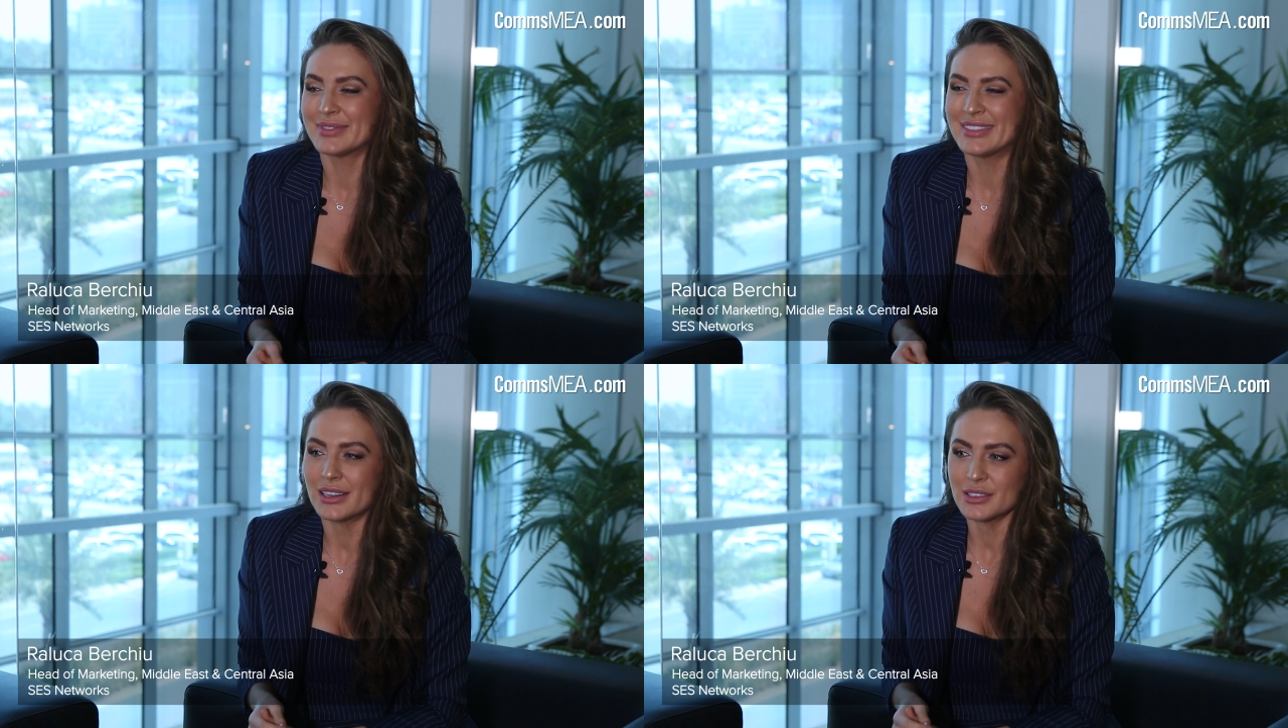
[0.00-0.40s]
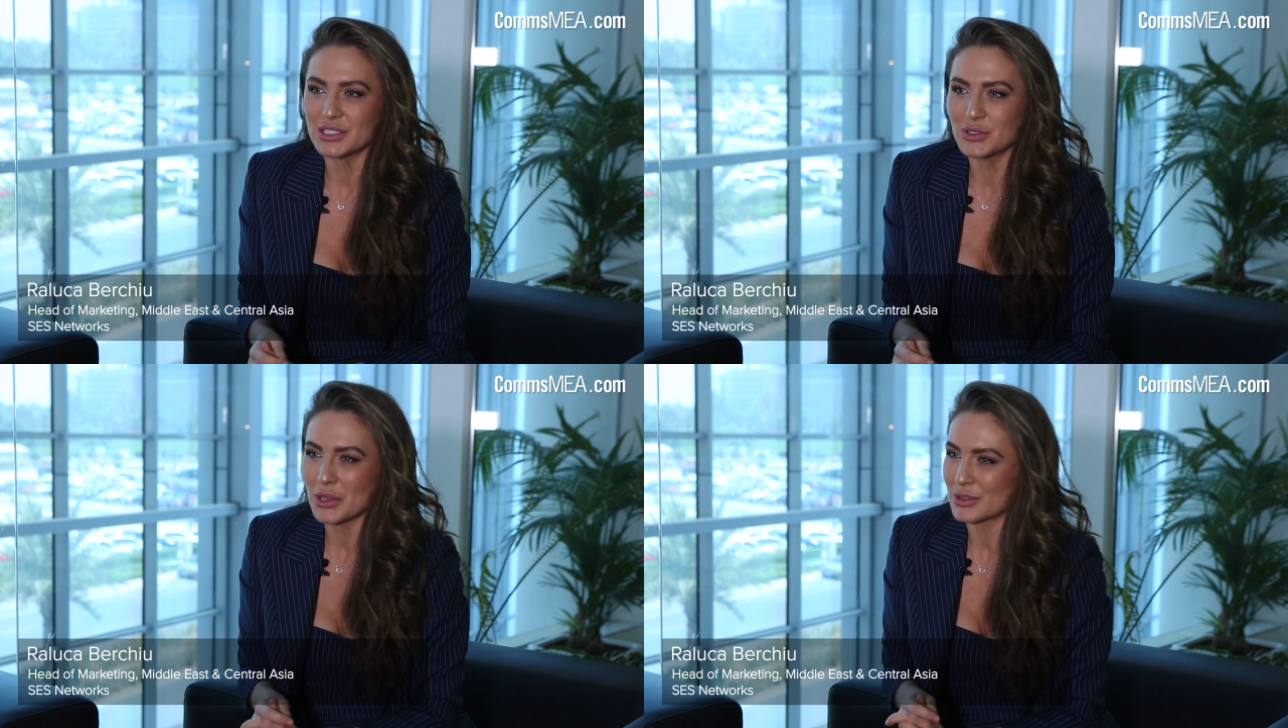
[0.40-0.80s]
there
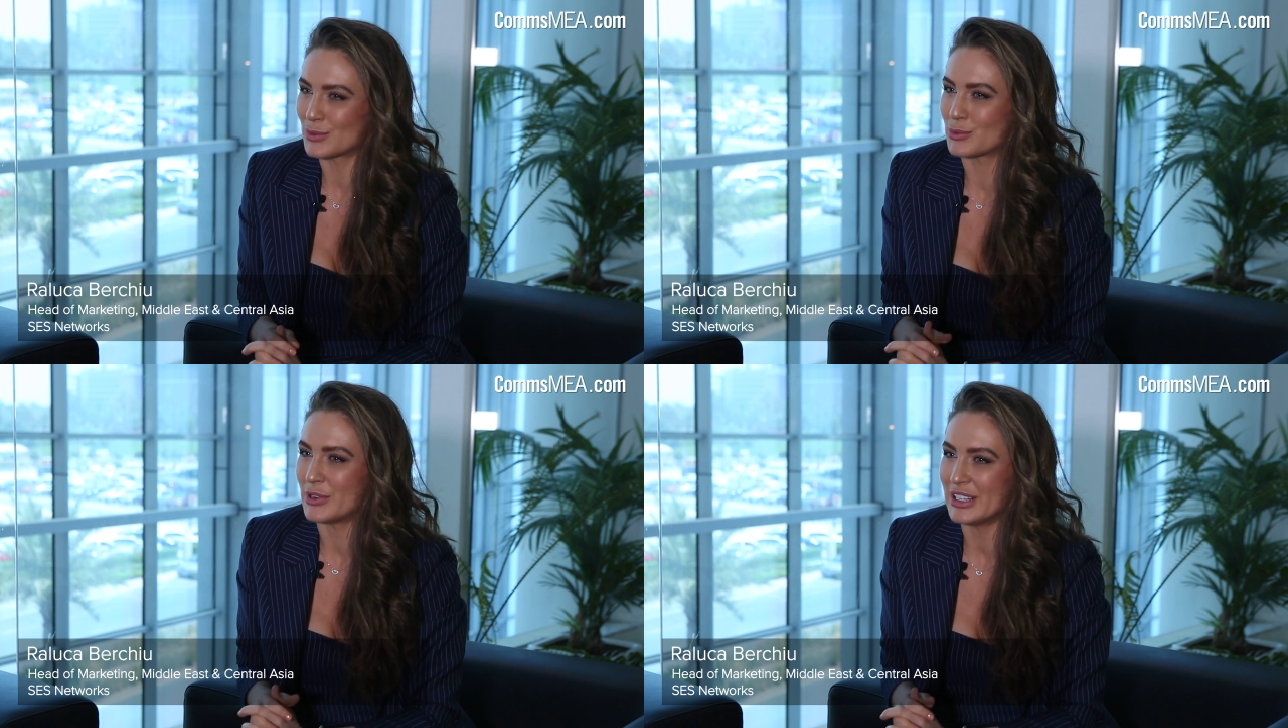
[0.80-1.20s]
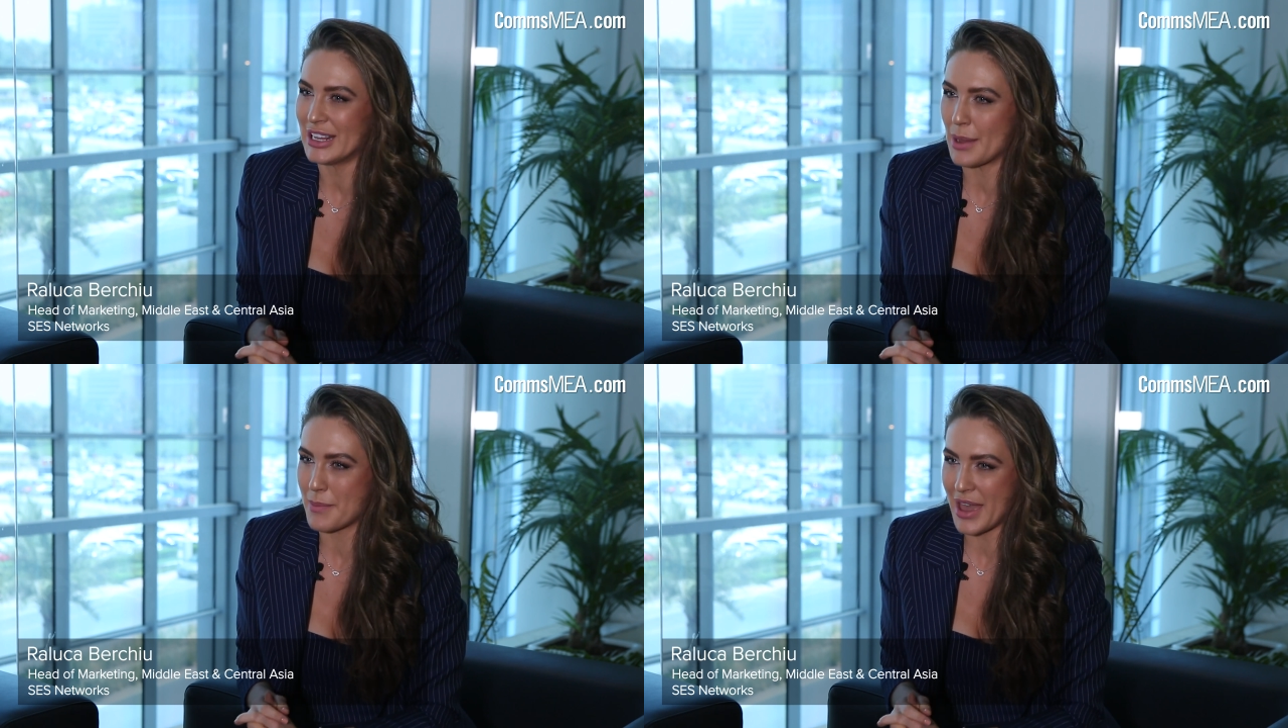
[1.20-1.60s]
is not
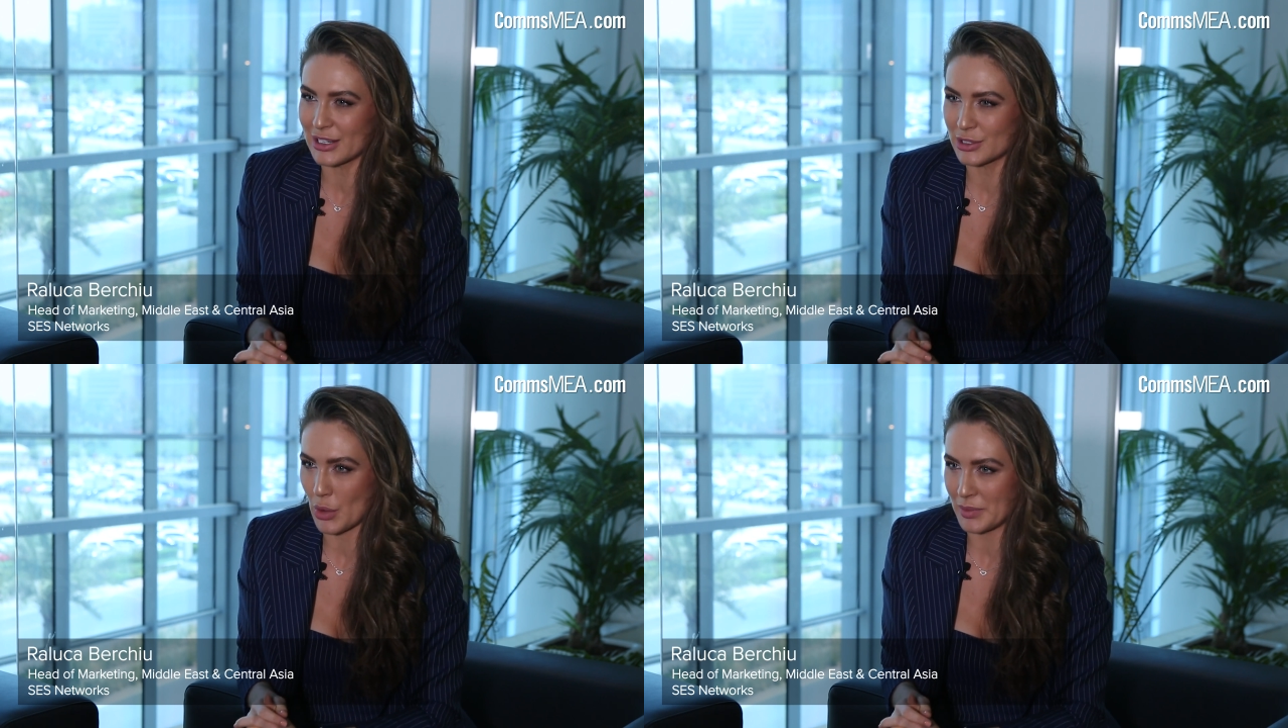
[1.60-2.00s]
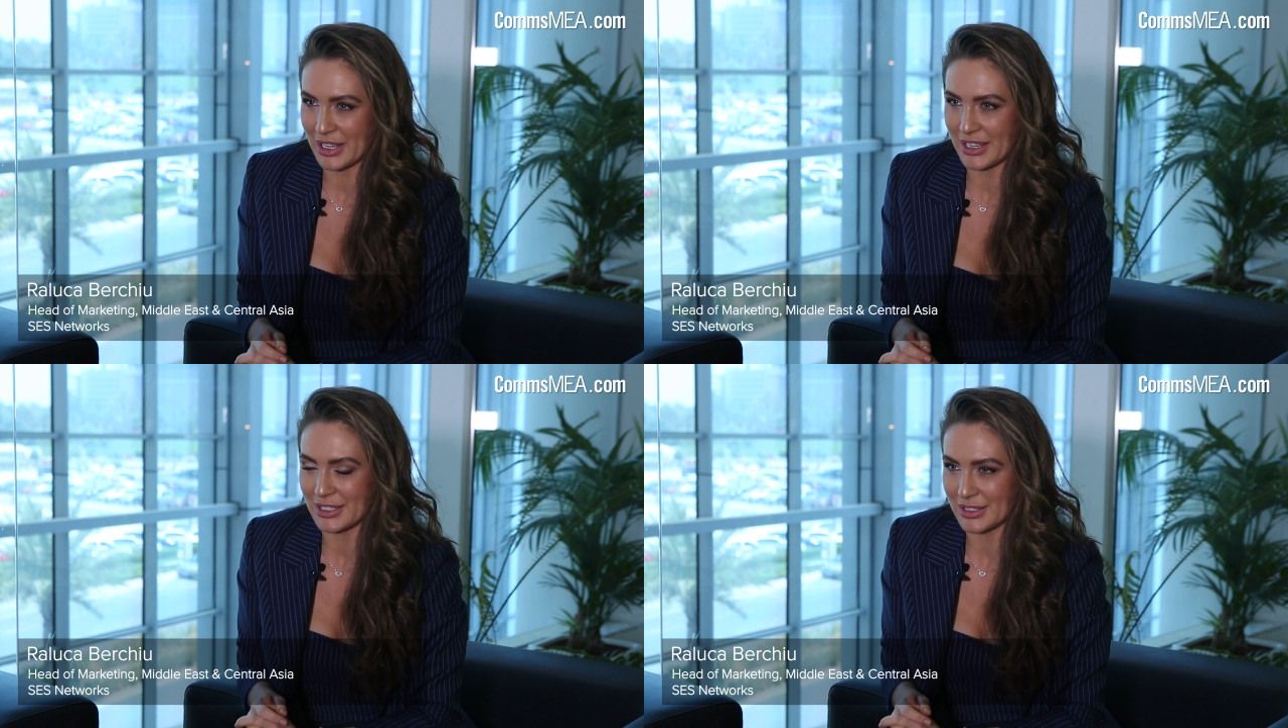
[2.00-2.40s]
really a
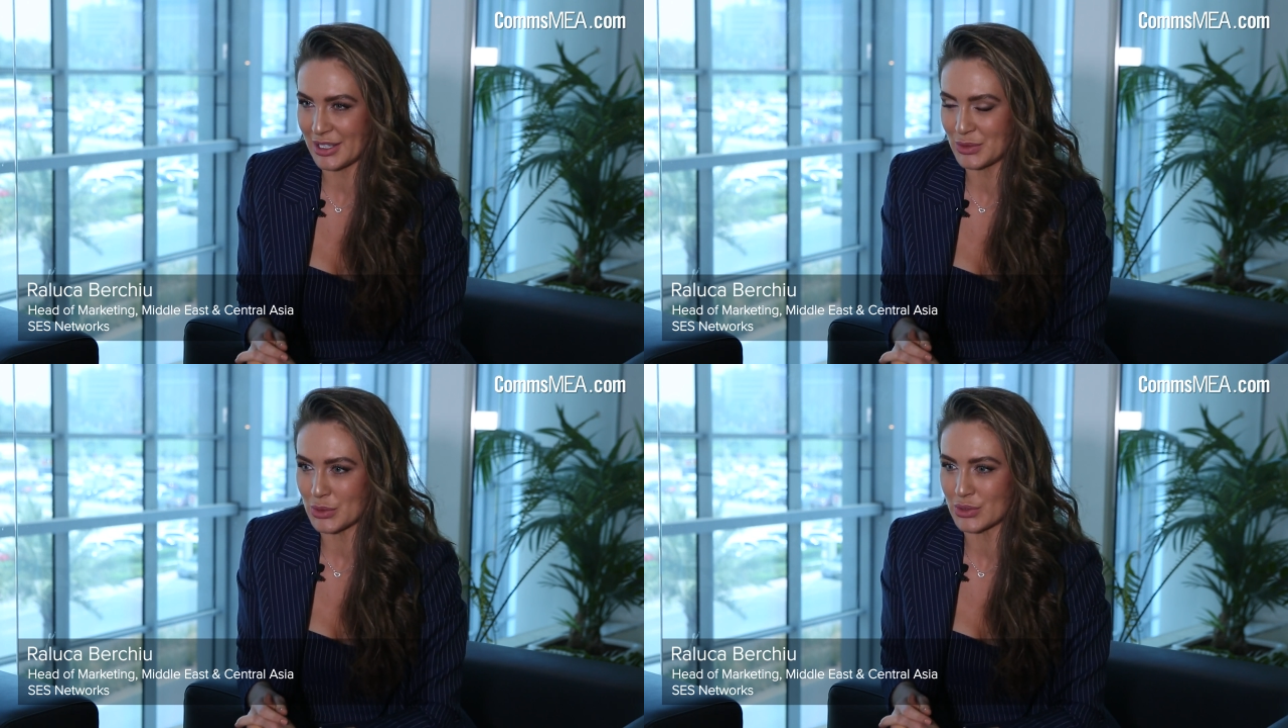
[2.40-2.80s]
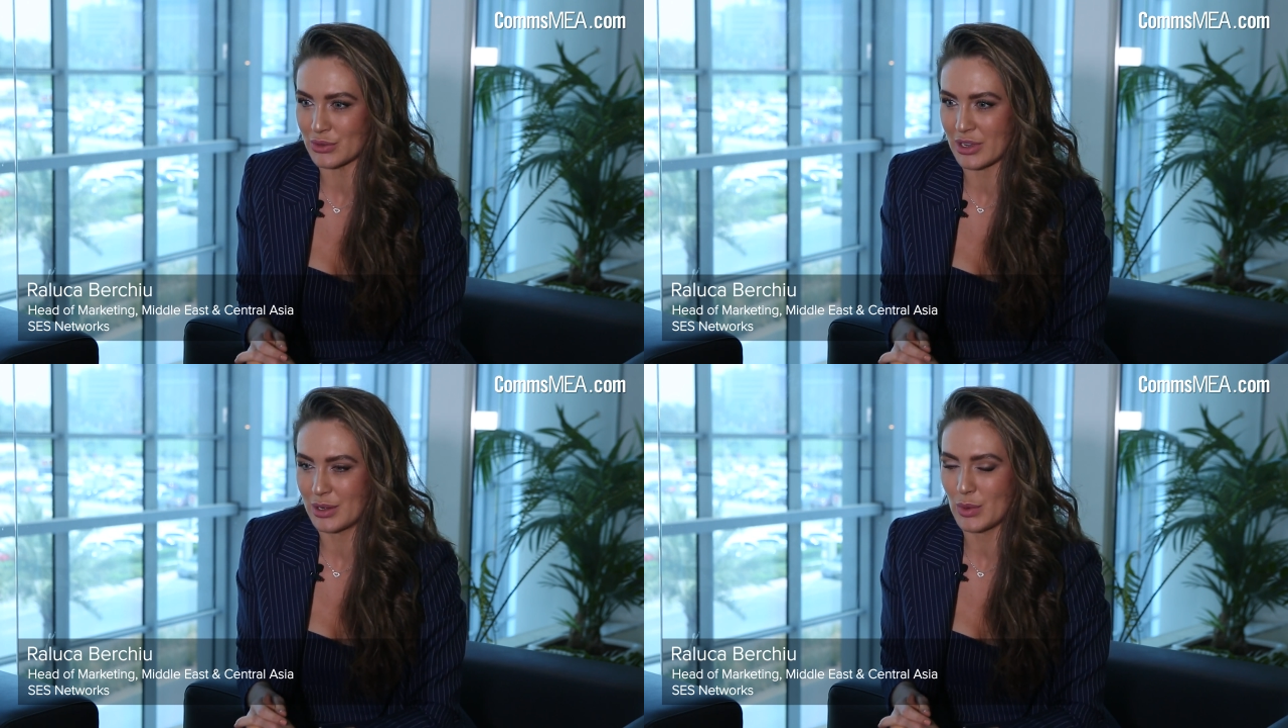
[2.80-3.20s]
male-dominated
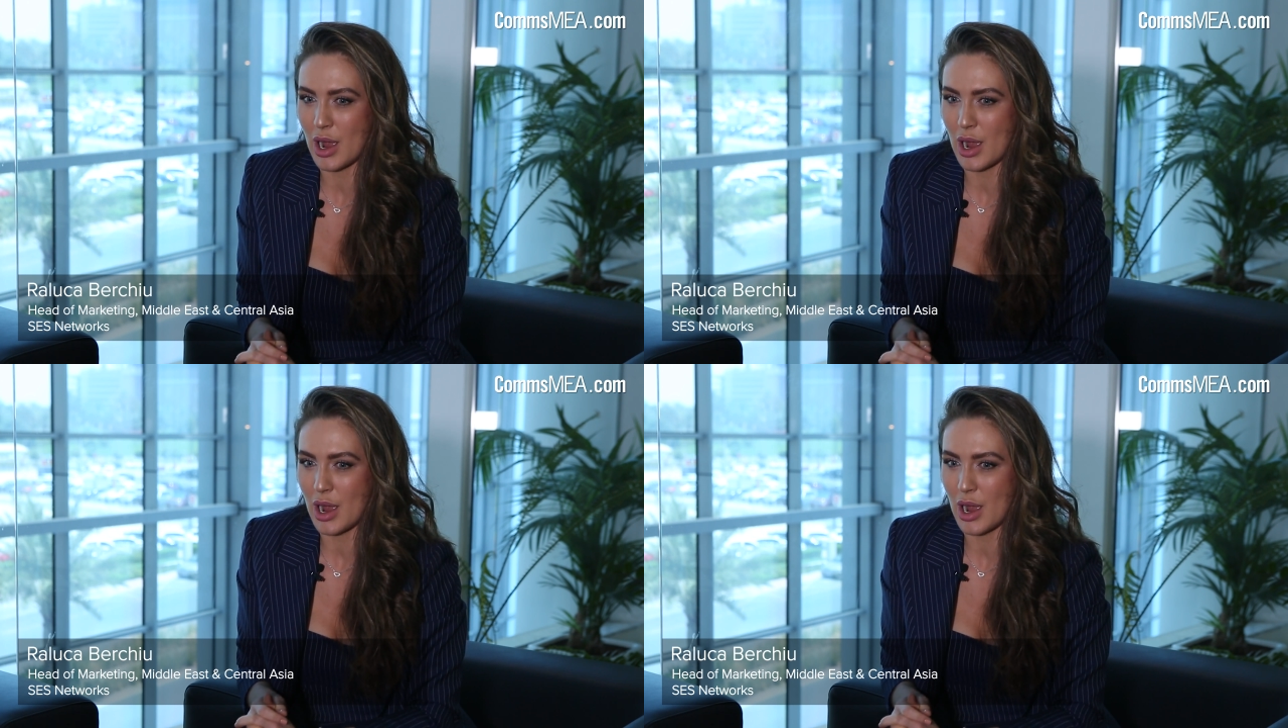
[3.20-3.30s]
industry.